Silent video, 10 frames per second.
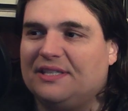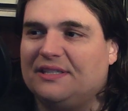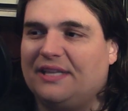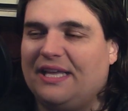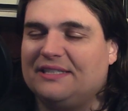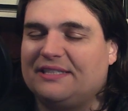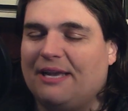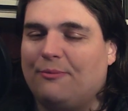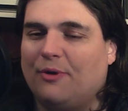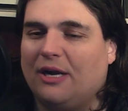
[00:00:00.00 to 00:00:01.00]

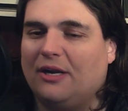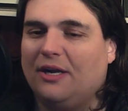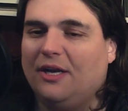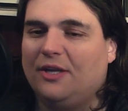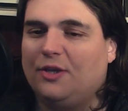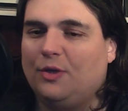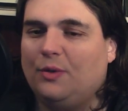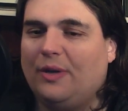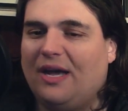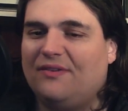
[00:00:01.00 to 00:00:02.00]
landscape where
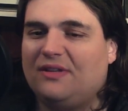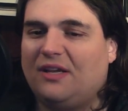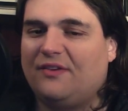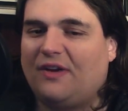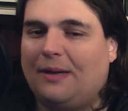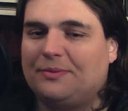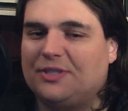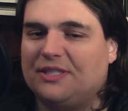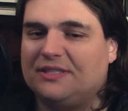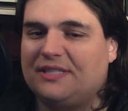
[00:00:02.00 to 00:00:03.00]
you have a lot of
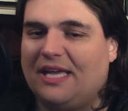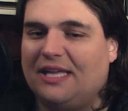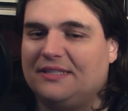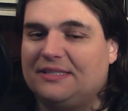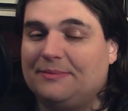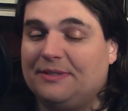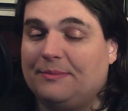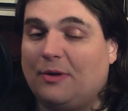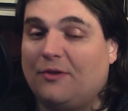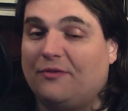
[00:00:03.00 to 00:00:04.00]
options, and some of
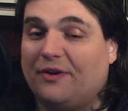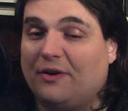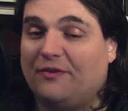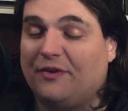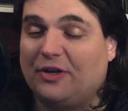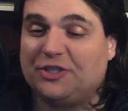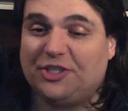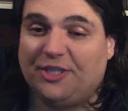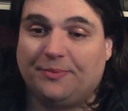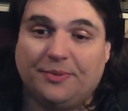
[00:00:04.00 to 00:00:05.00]
them are very, very
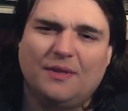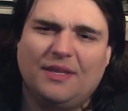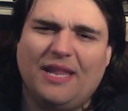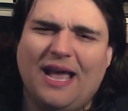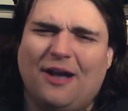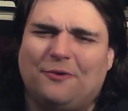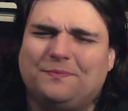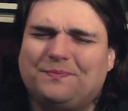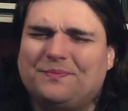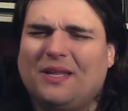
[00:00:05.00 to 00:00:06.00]
cheap. Now,
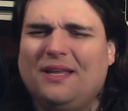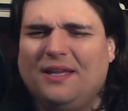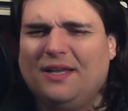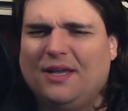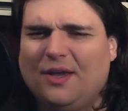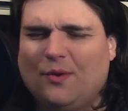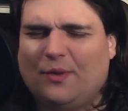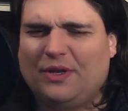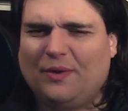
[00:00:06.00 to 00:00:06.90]
when you